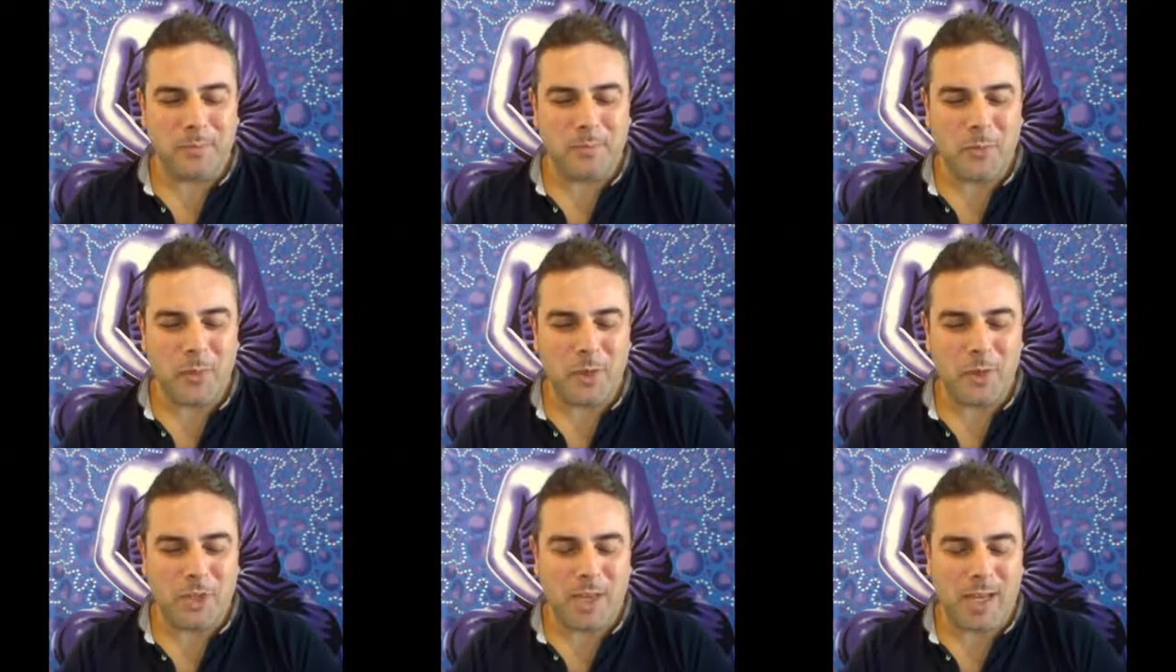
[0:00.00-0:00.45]

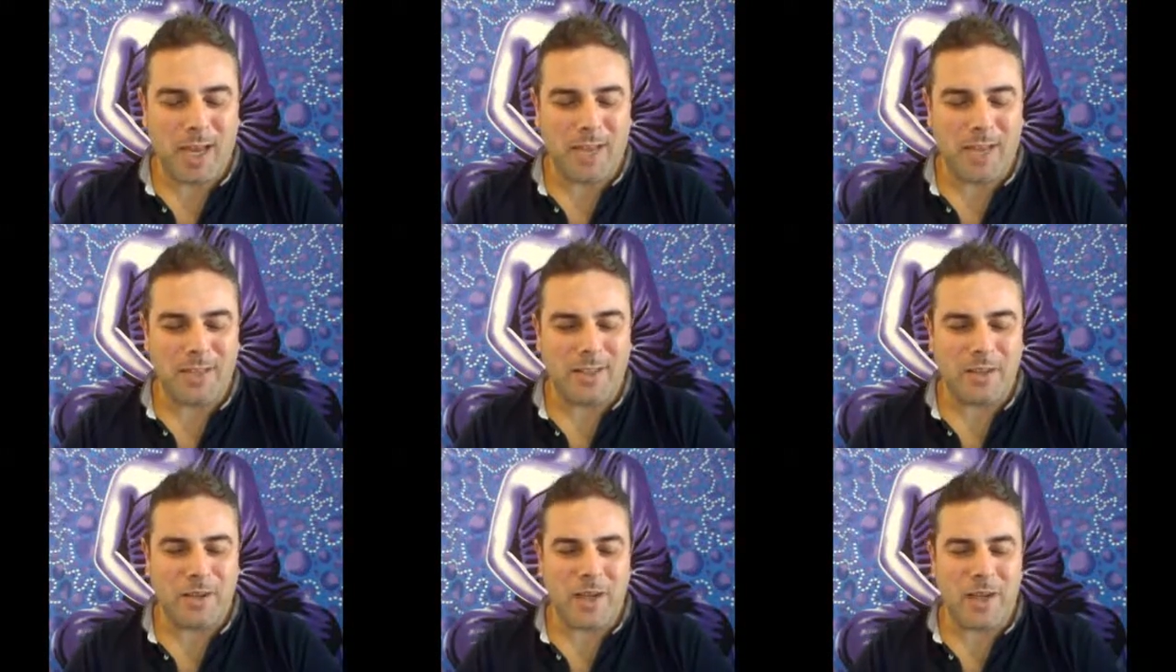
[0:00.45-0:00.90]
which I'd
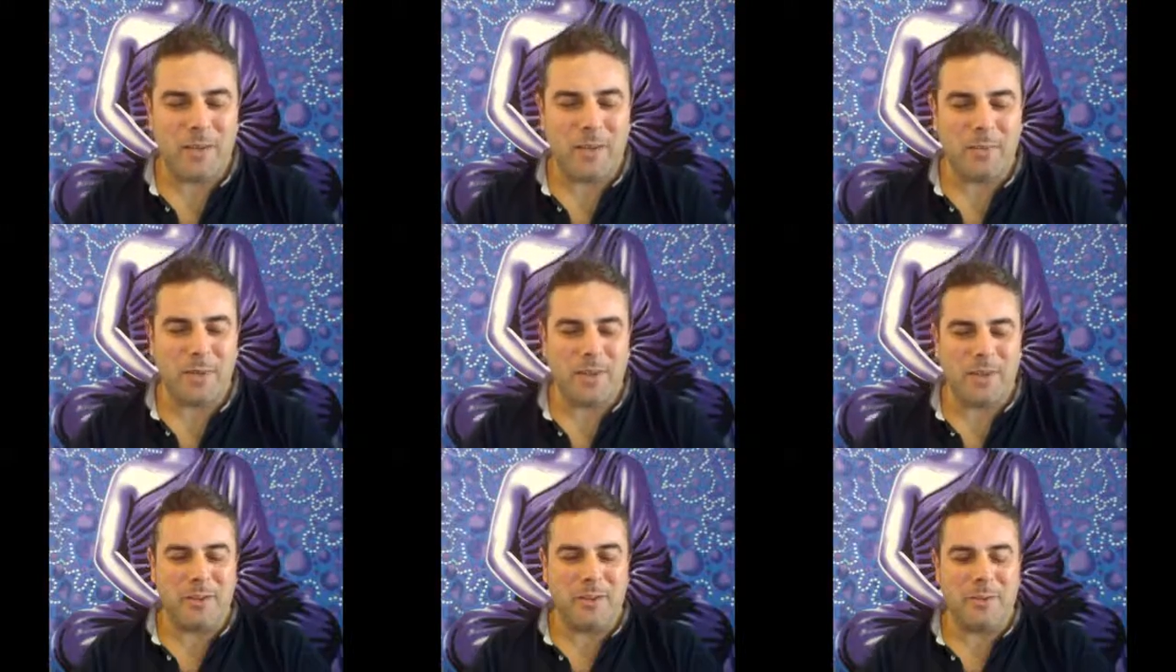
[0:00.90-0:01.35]
like to share
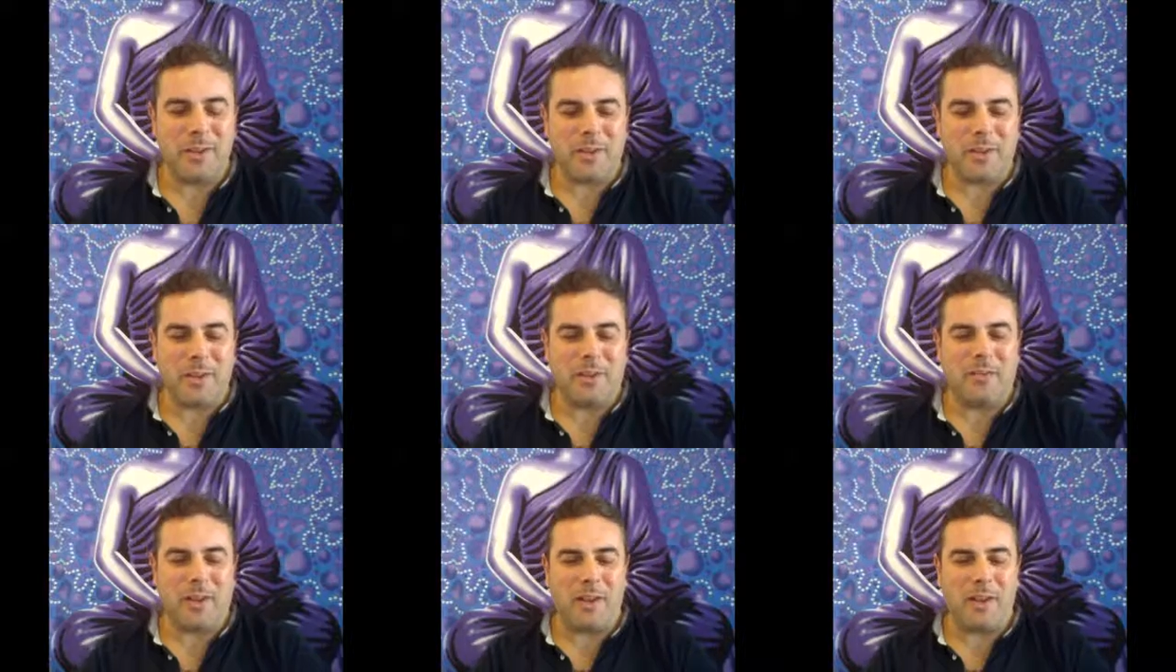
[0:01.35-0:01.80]
with you, which
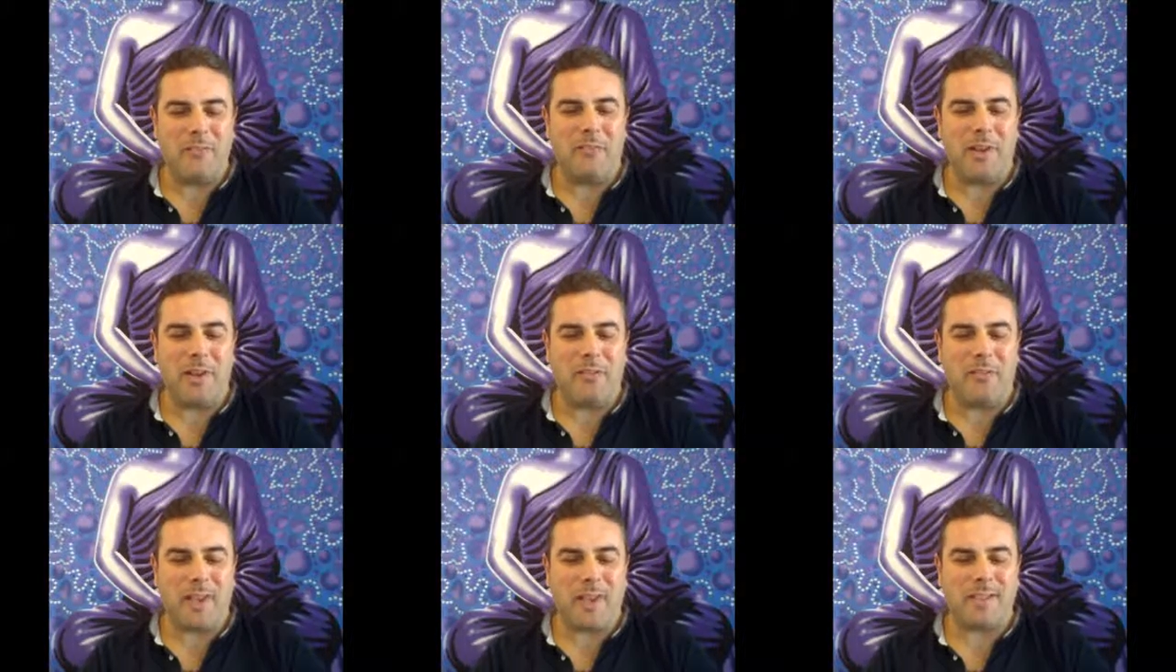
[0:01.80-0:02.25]
I find
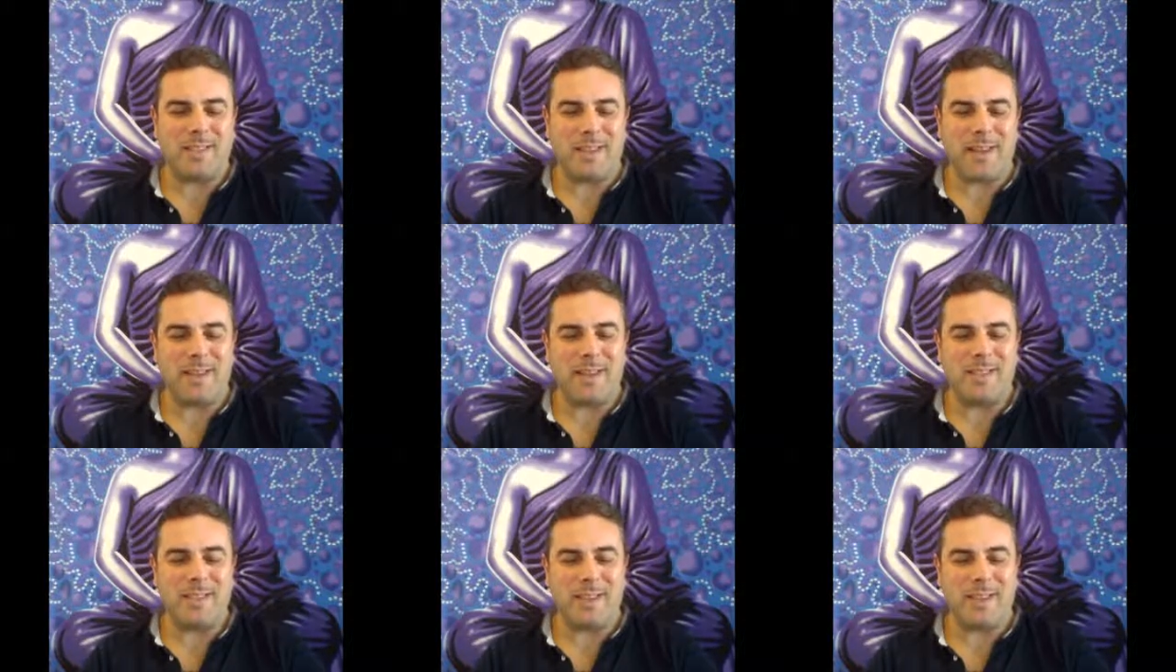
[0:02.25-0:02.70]
very
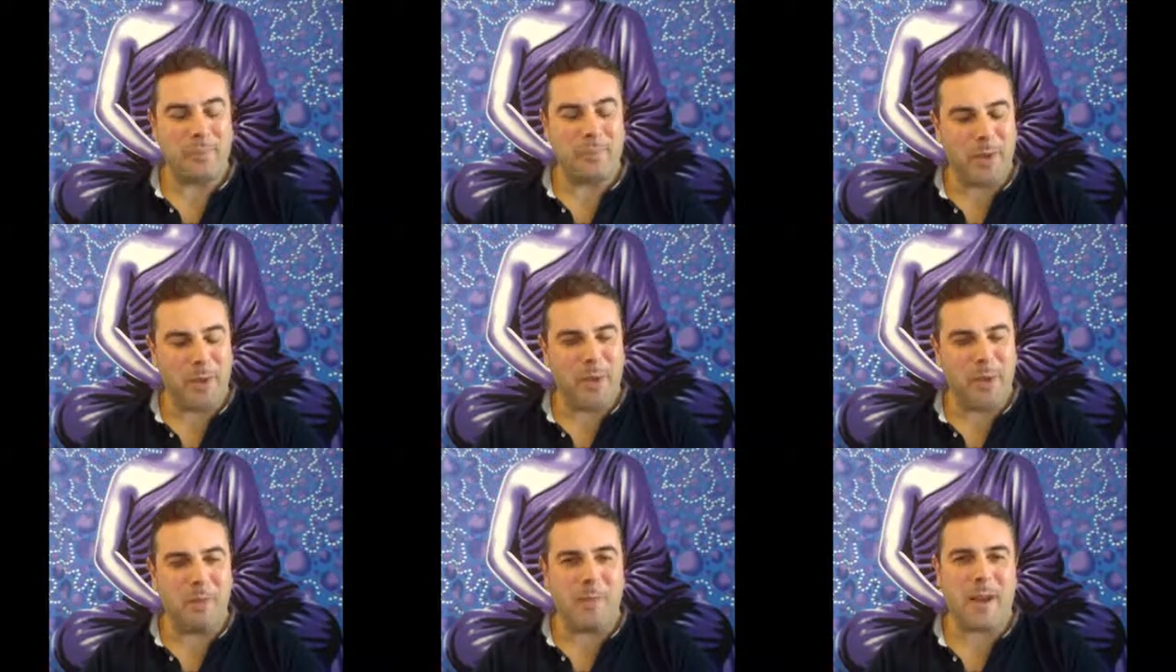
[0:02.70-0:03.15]
fascinating, and we
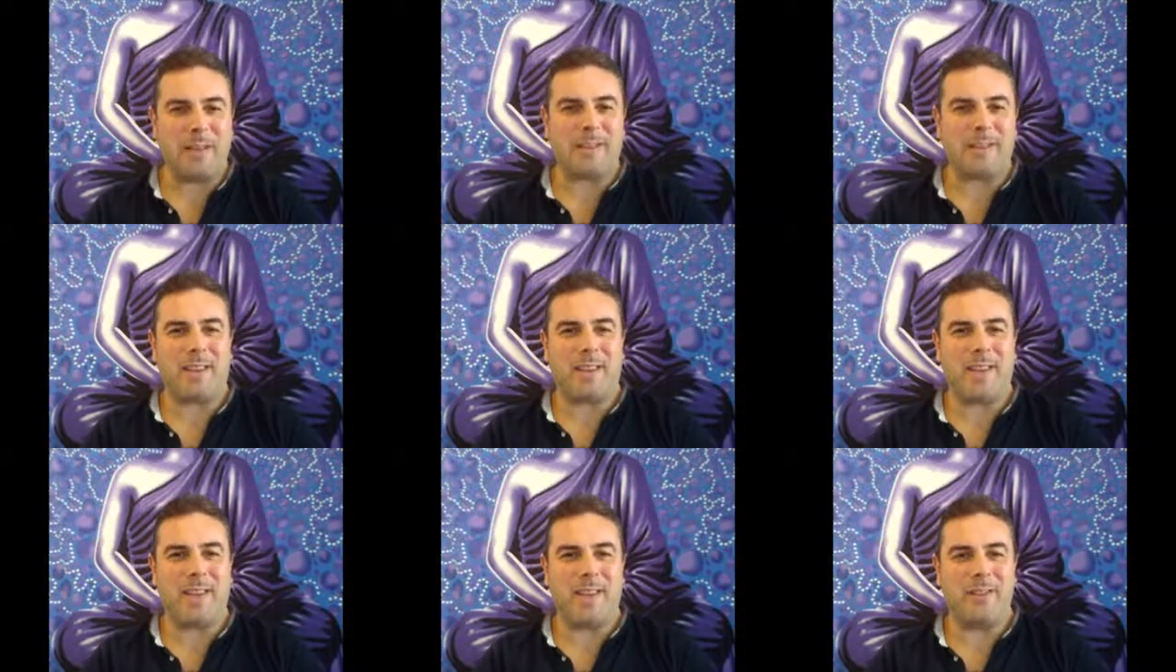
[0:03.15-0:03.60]
go back
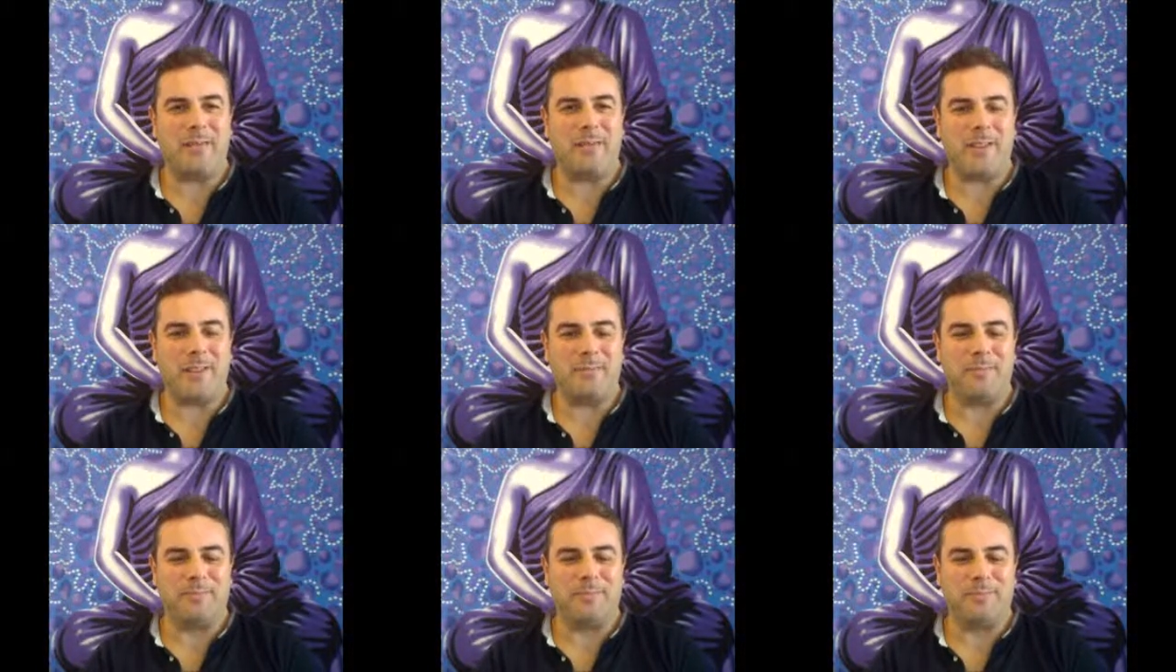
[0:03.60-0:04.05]
to the
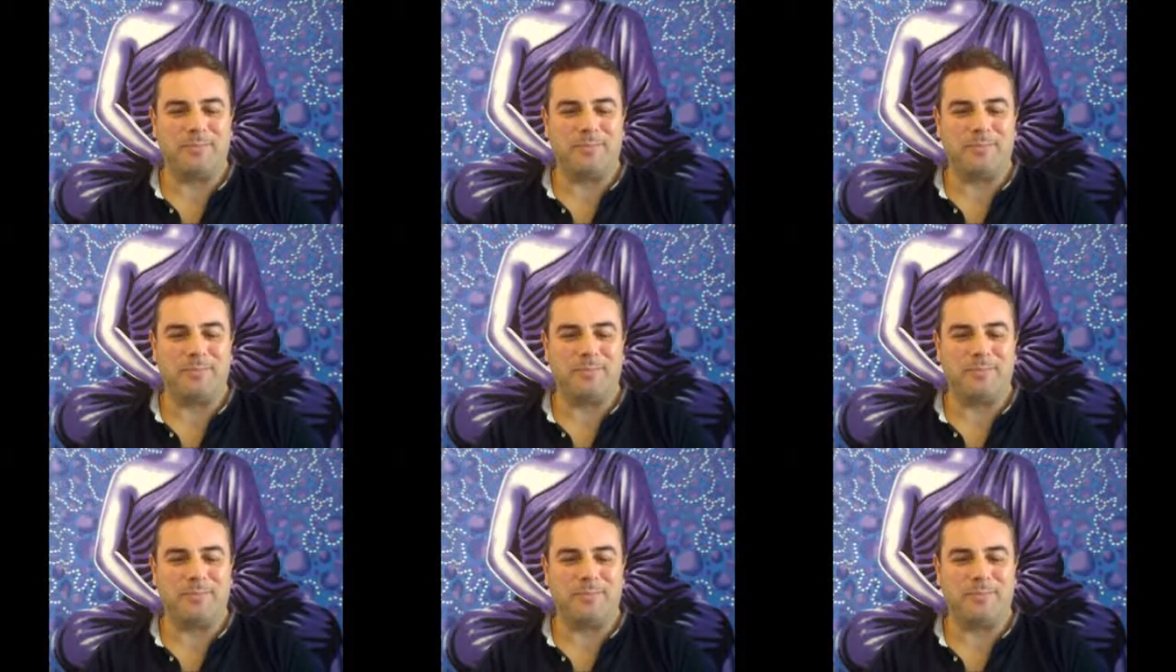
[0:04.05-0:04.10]
hearing.